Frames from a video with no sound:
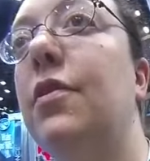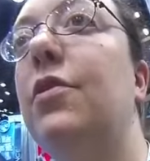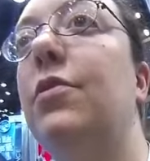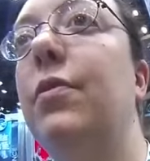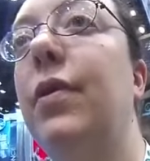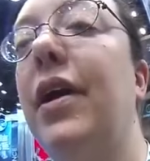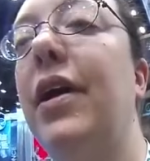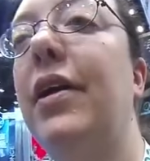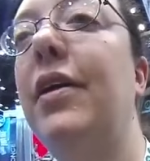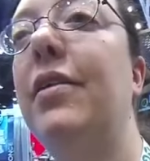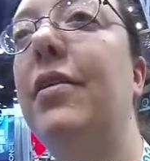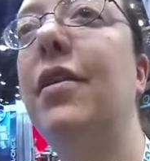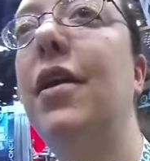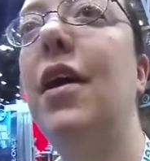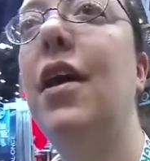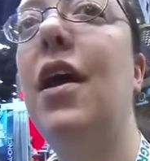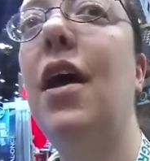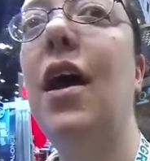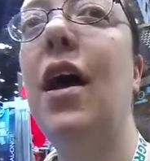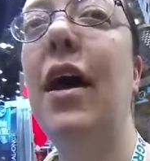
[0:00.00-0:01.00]
Great.
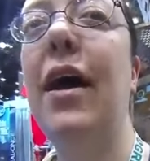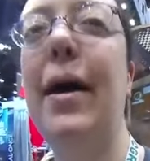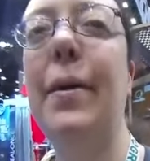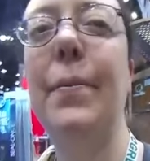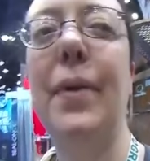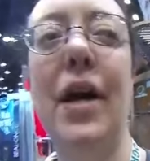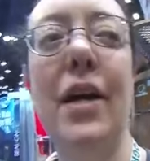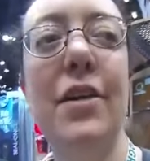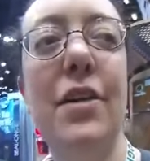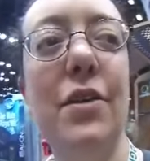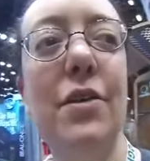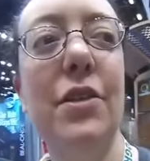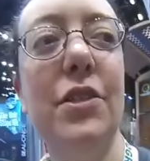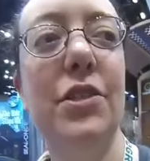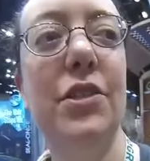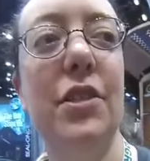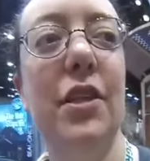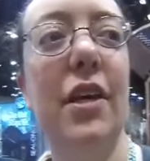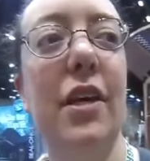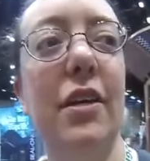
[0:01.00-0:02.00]
I
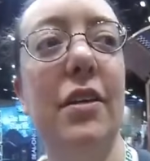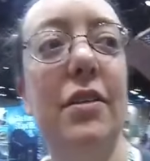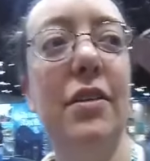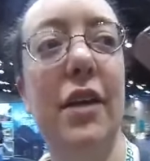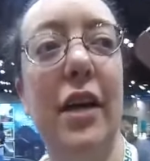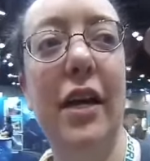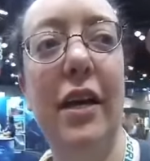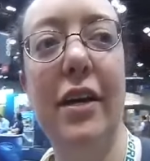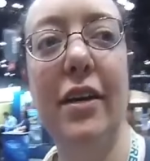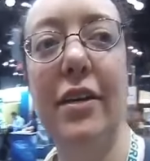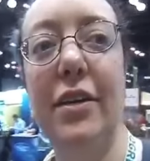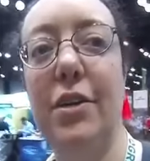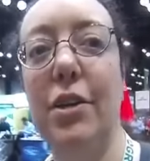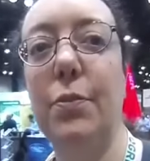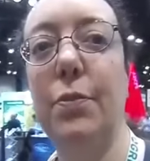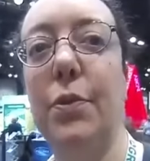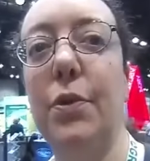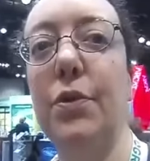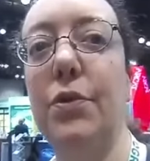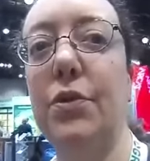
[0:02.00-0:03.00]
noticed that in your
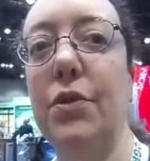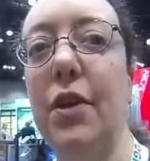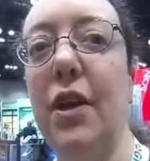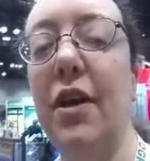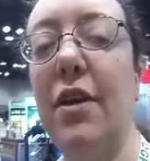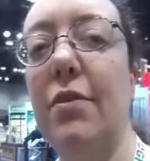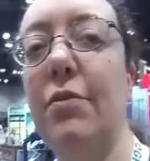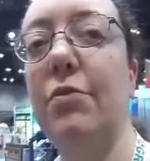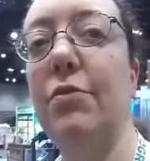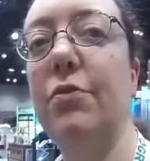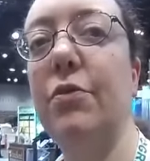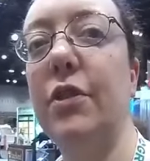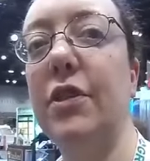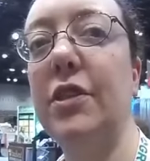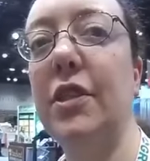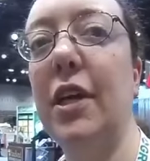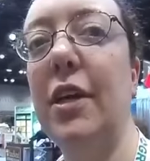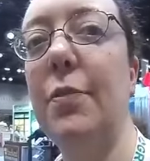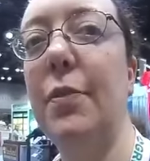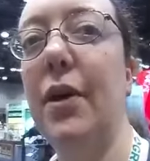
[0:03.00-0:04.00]
booth you have a
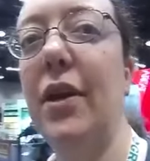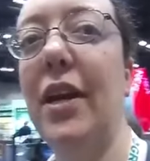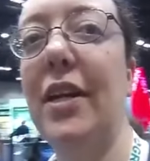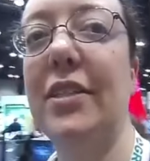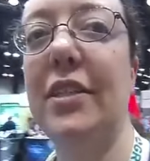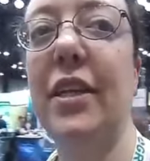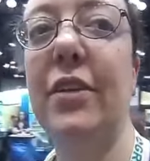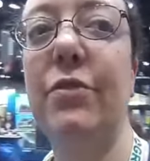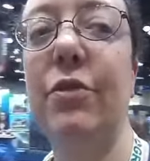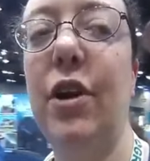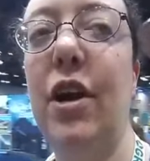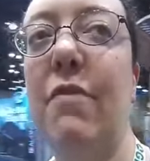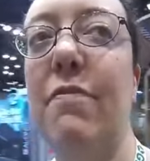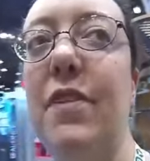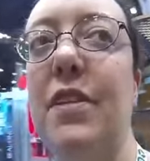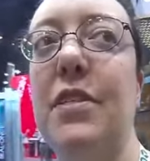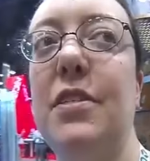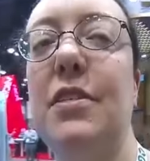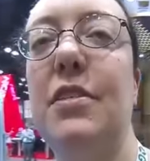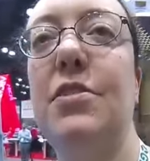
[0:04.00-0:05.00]
sign about asking for
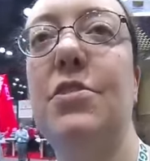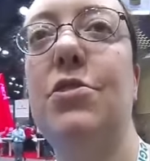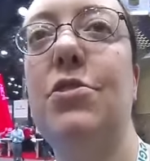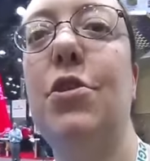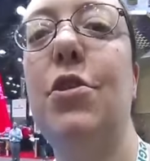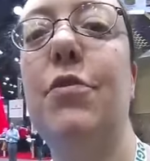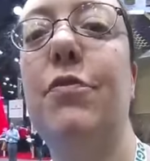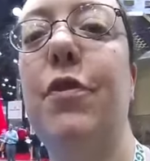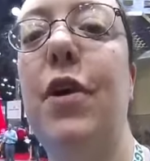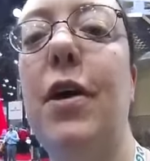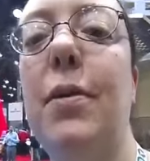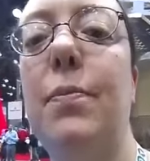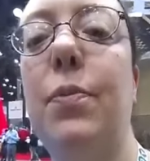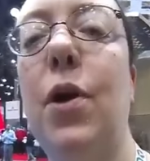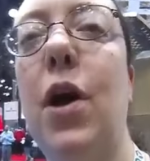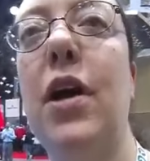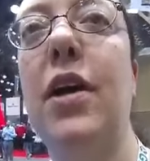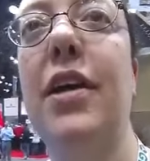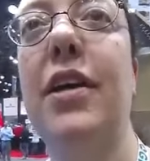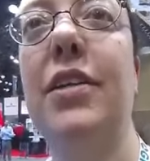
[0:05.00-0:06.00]
FSC certified
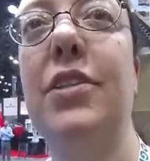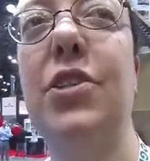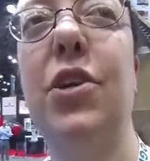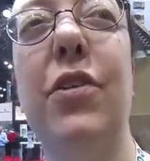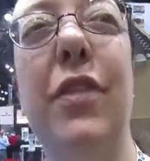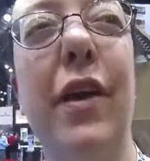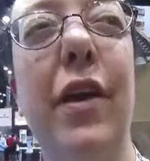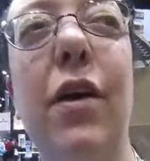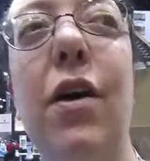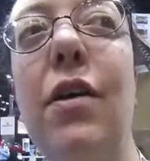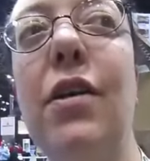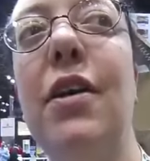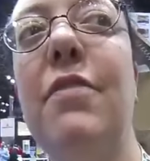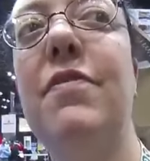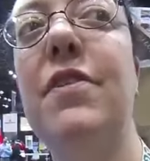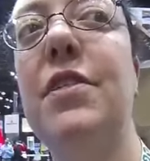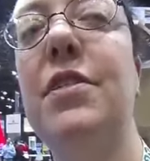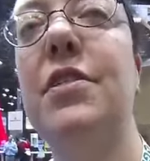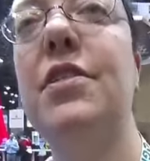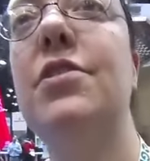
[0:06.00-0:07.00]
products. Are they all
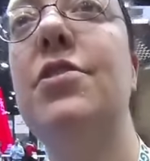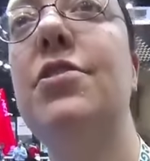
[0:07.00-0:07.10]
FSC